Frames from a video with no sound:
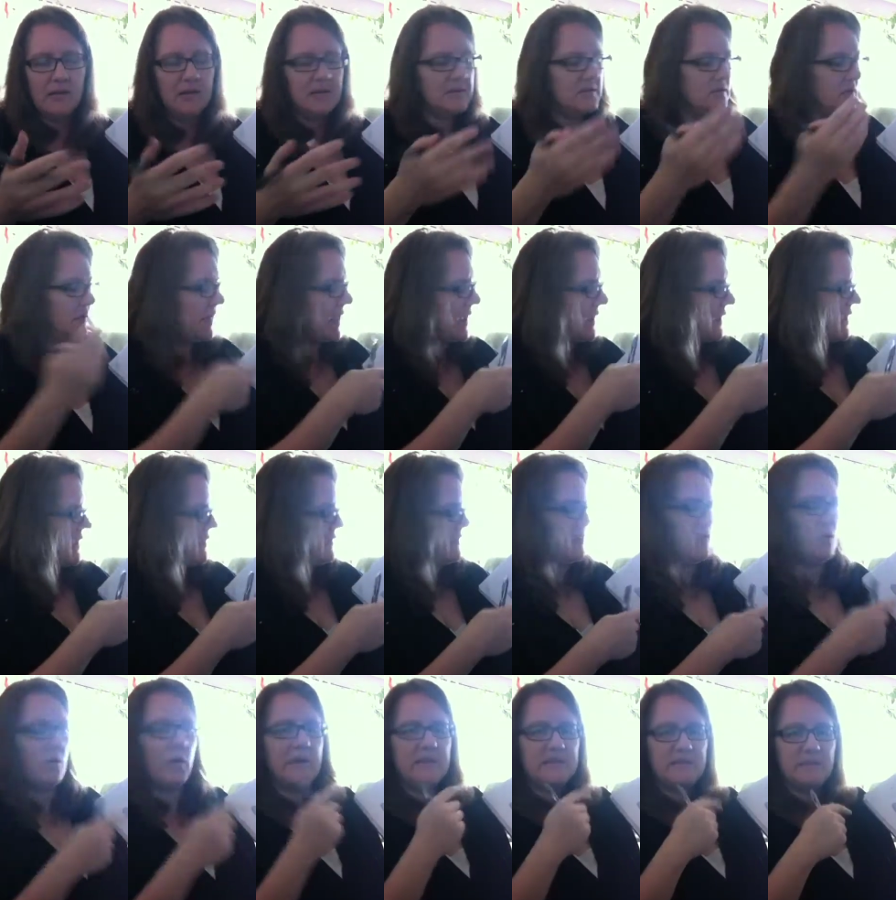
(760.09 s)
So that kind of
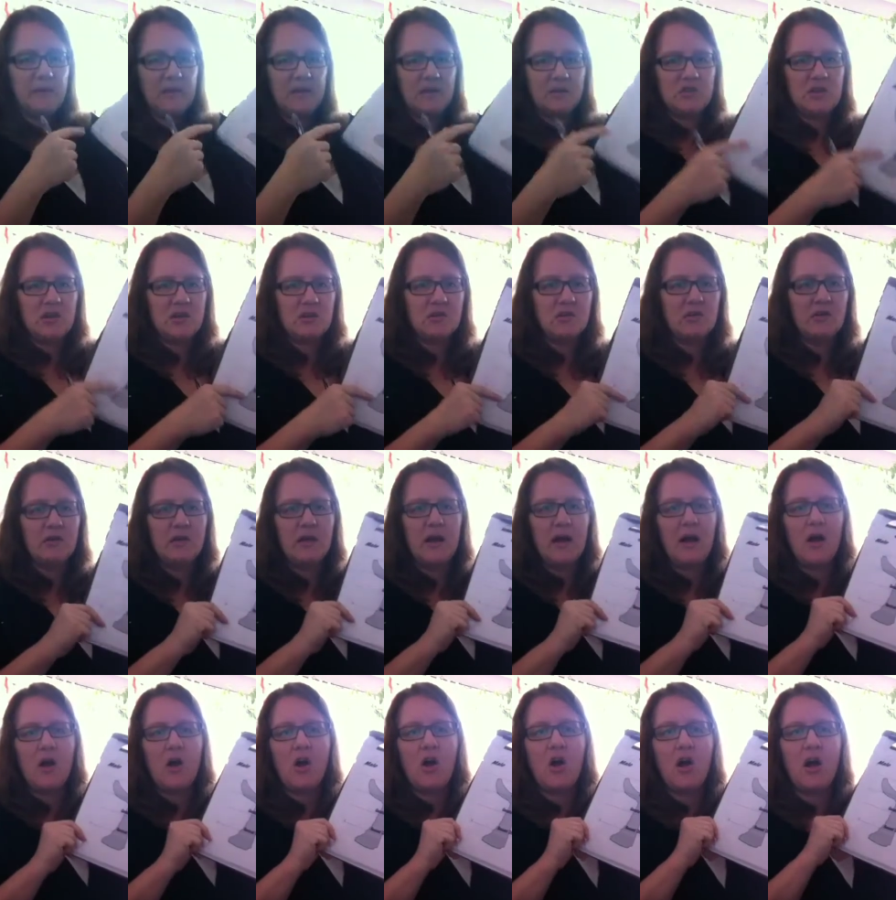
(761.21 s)
annoys me. The gender
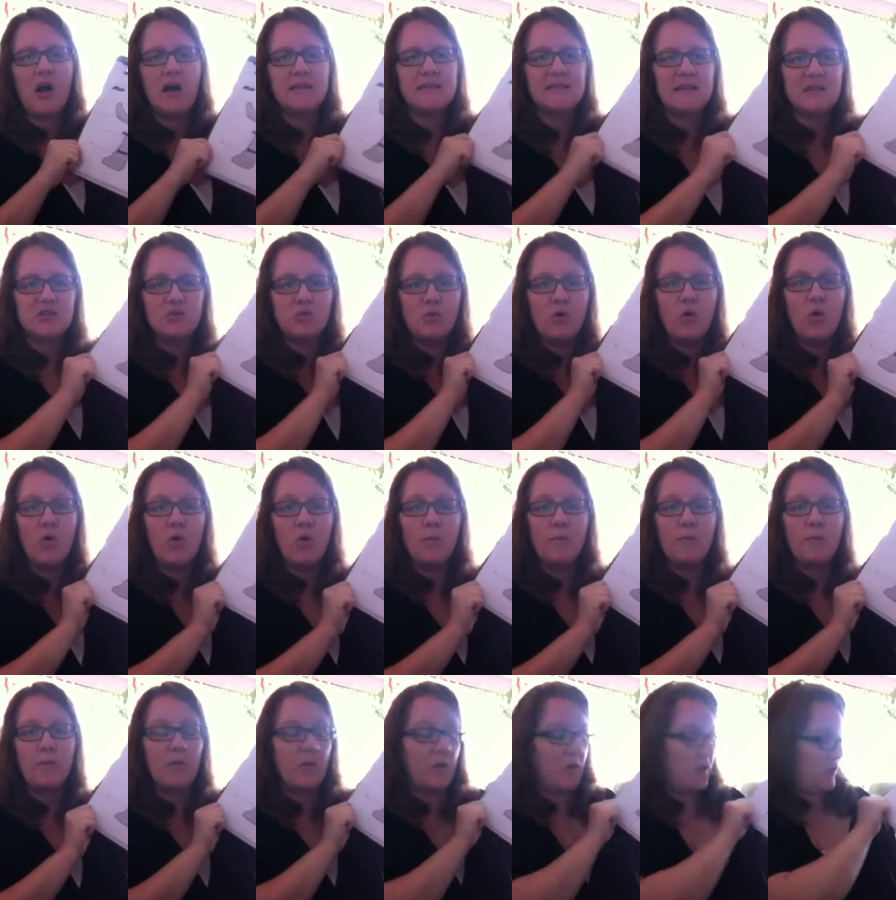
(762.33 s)
uh, sexual
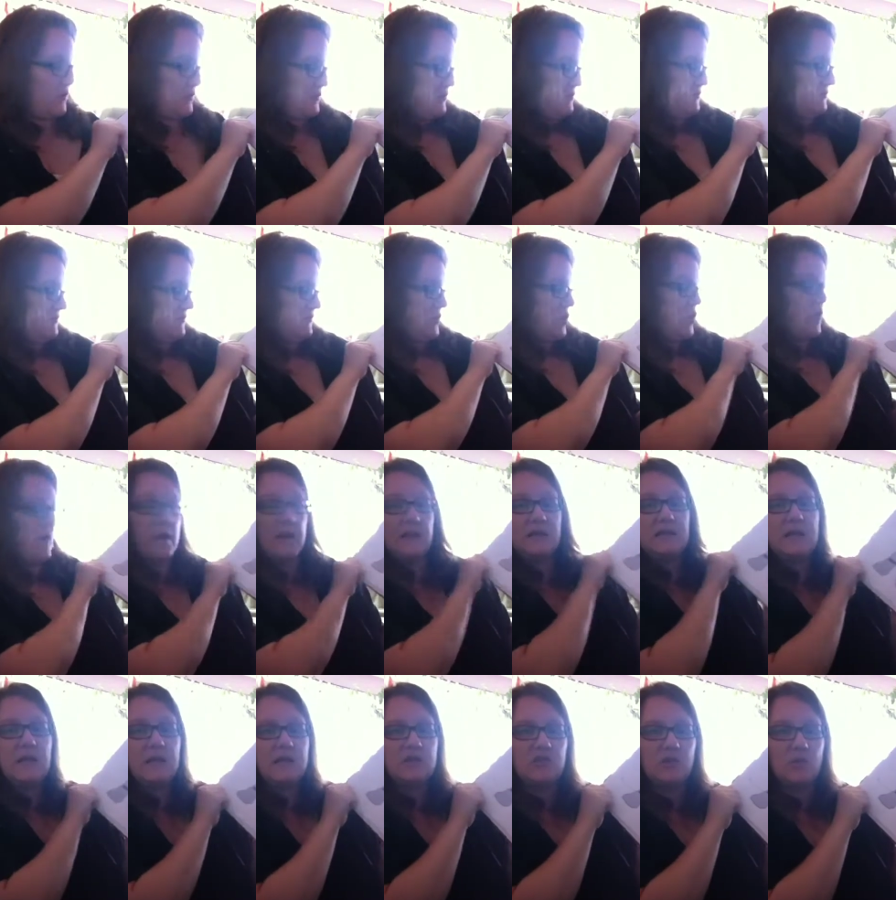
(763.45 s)

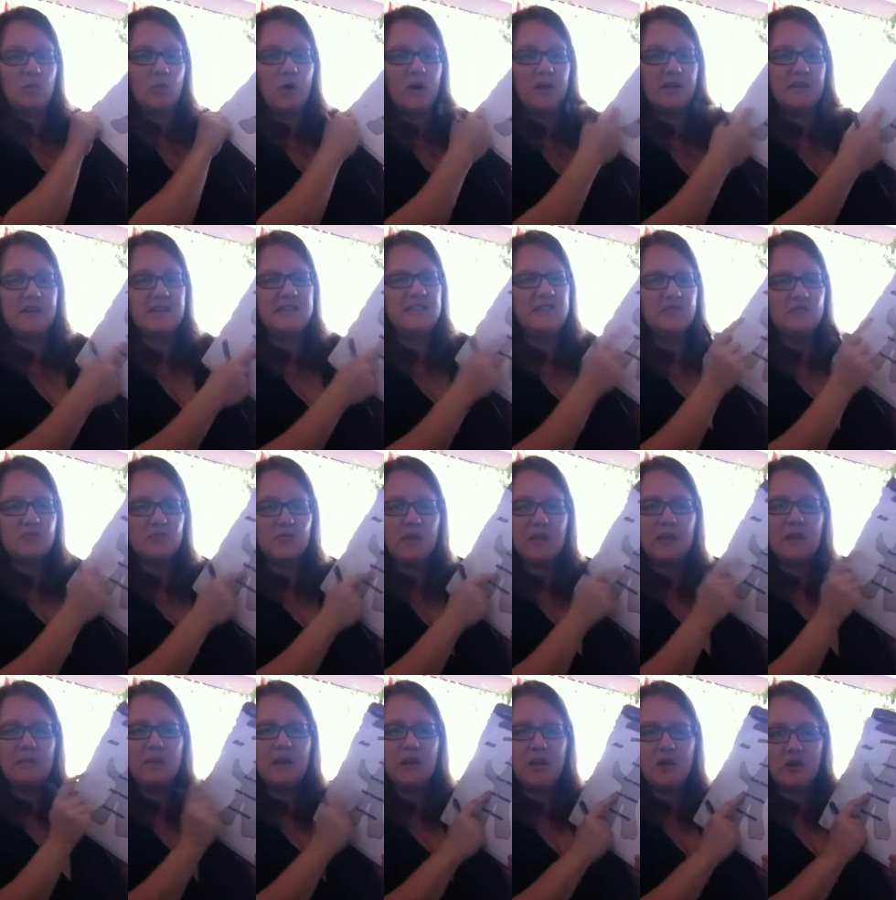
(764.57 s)
orientation one doesn't
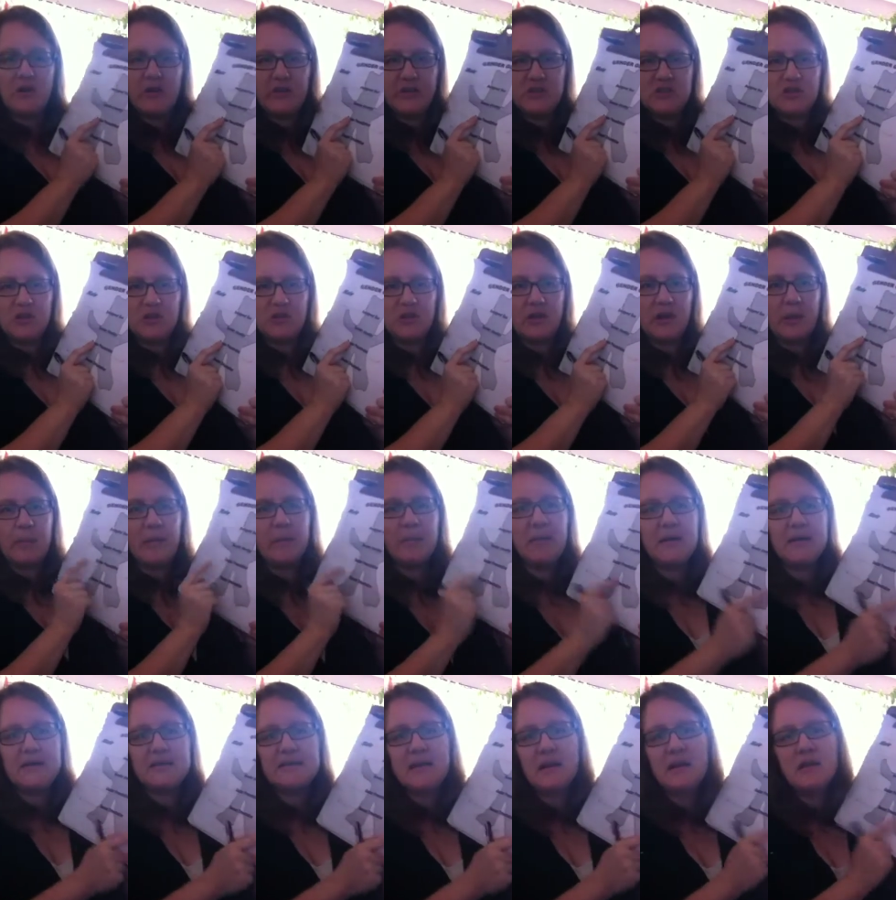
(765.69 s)
really belong on the gender gumby, but
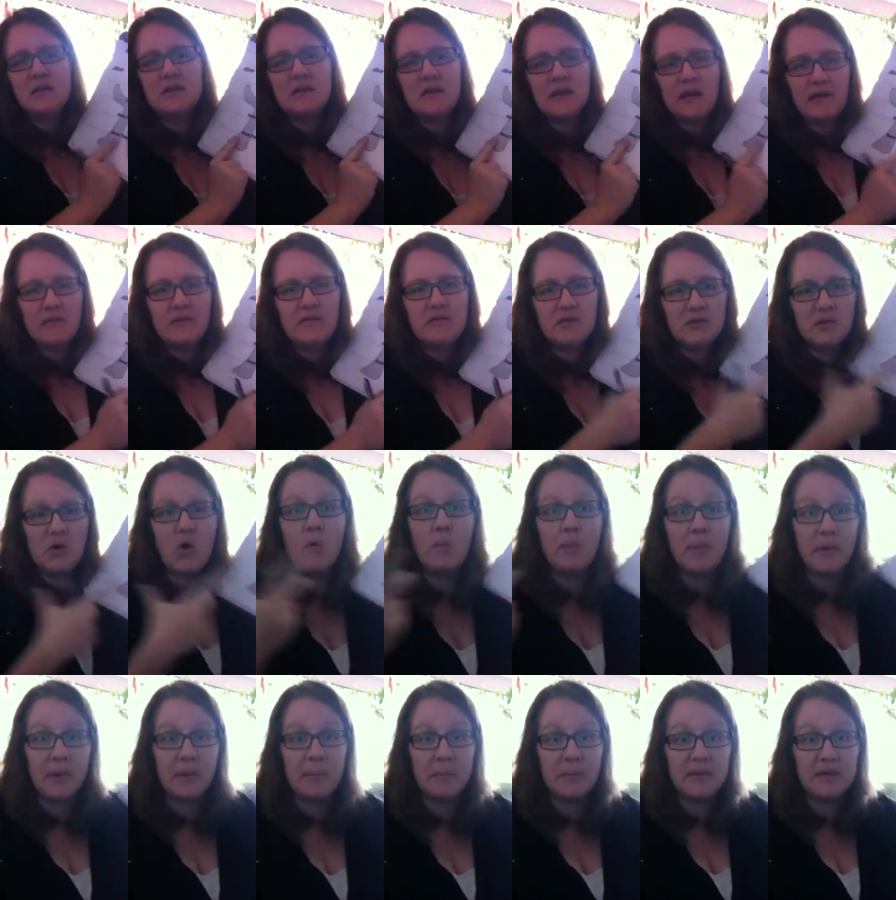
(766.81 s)
it's there to, to
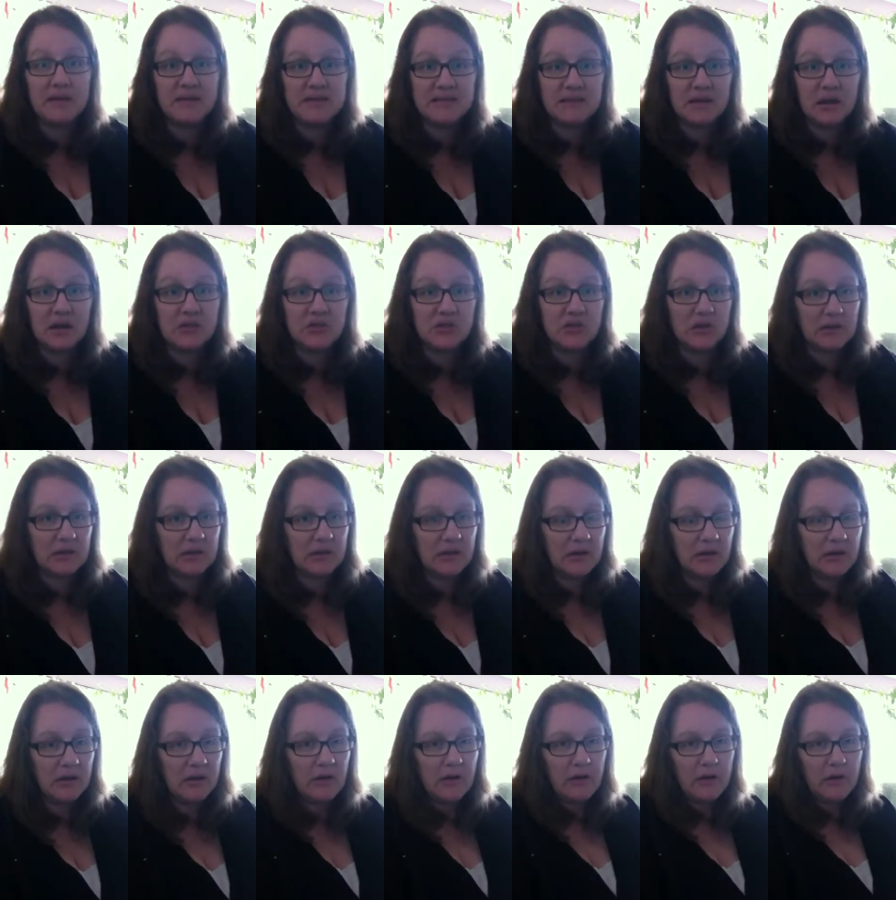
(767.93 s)
open up a discussion
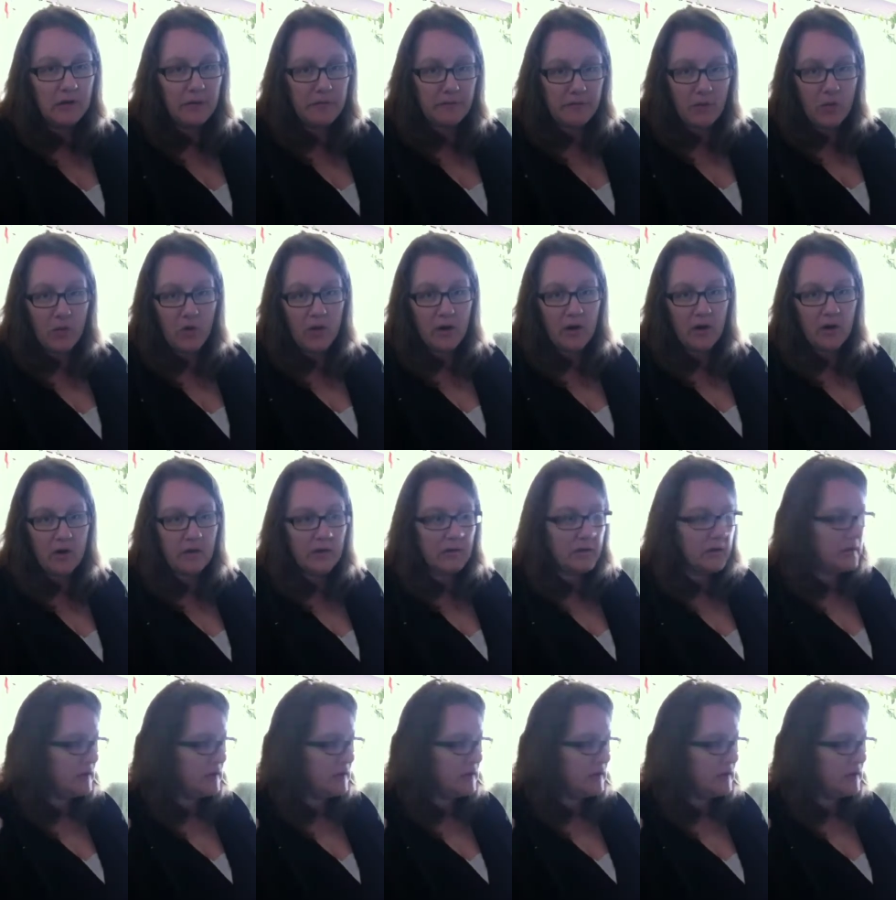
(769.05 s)
for.